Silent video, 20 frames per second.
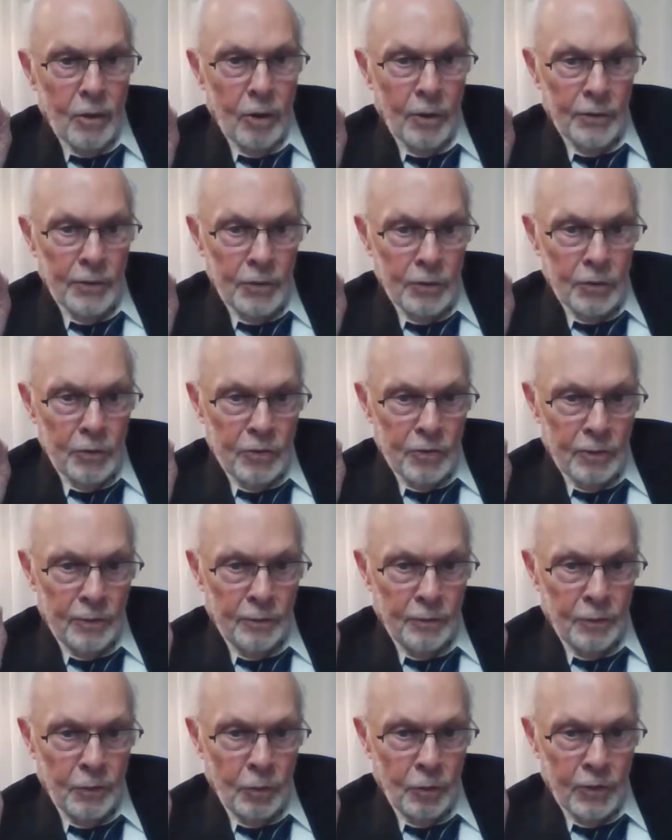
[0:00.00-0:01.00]
on the use of
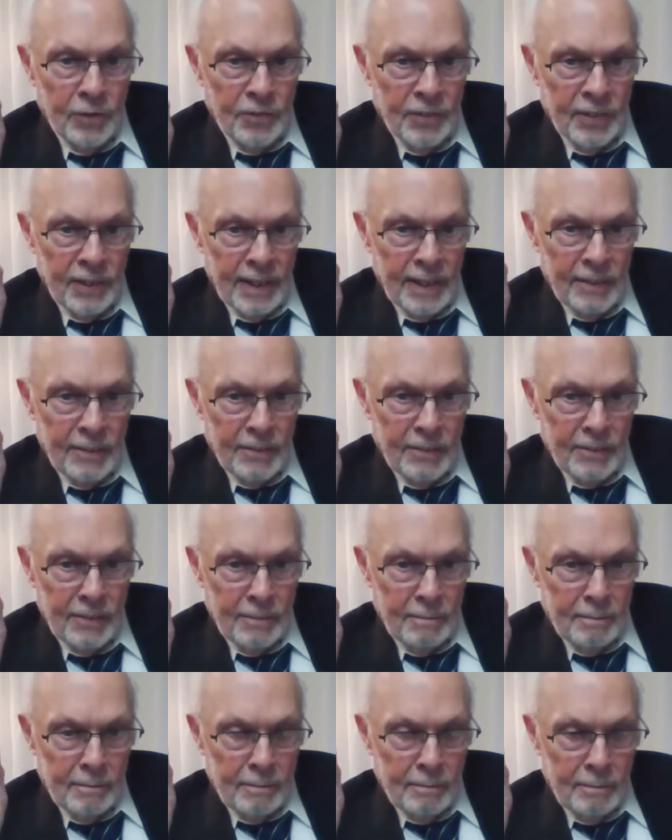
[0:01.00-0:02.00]
force against
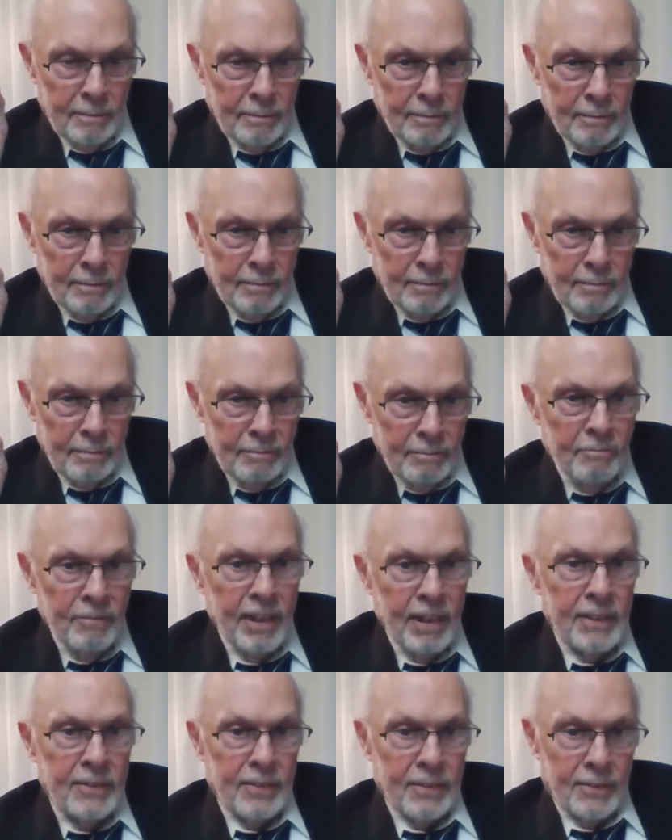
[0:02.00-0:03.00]

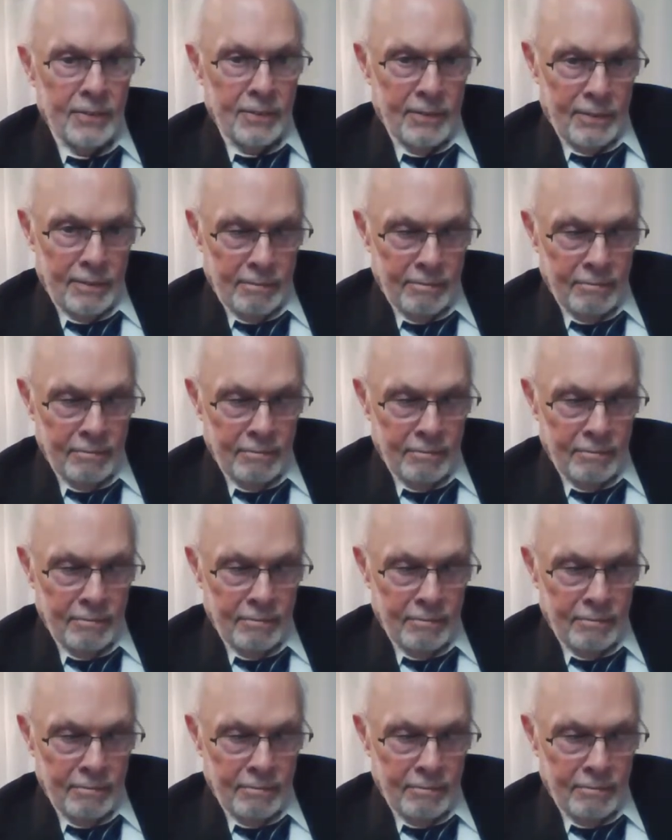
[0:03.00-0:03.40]
racism.